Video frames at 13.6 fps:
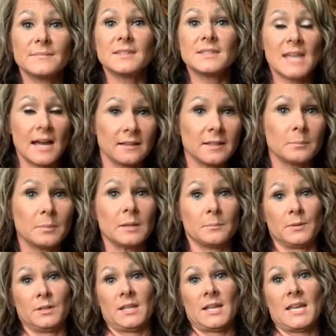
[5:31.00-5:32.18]
telling people,
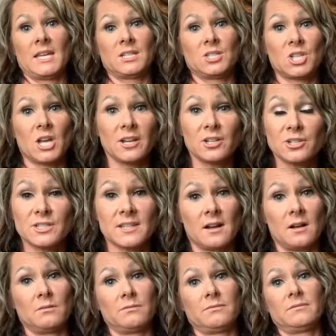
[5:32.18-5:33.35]
like, check
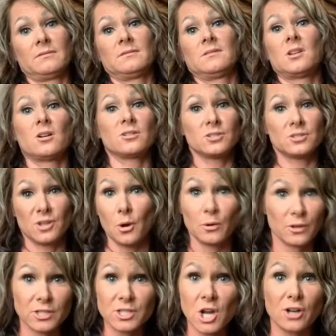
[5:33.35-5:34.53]
yourself, go to
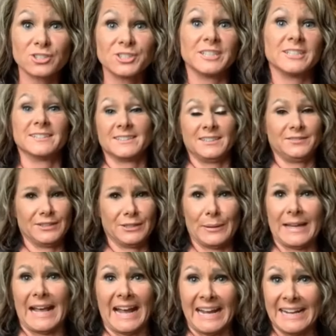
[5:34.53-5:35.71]
the doctor, even though I
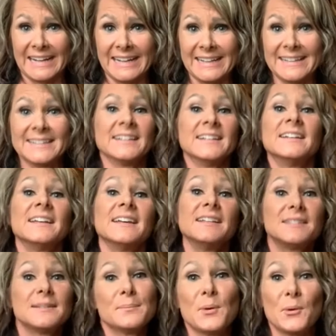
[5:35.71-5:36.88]
hated it. It's
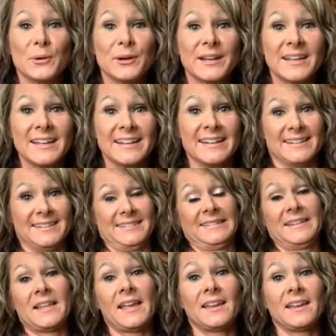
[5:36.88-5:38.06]
important.
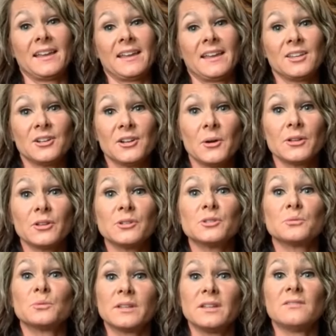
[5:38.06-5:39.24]
Like, you know, I learned a
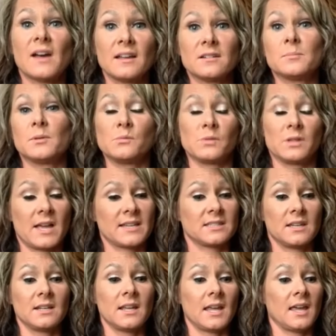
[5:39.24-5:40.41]
really valuable
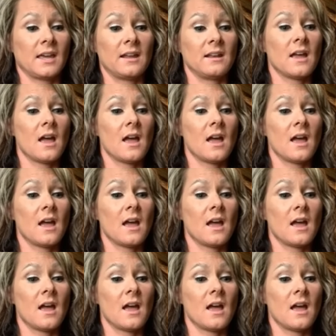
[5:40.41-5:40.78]
lesson, and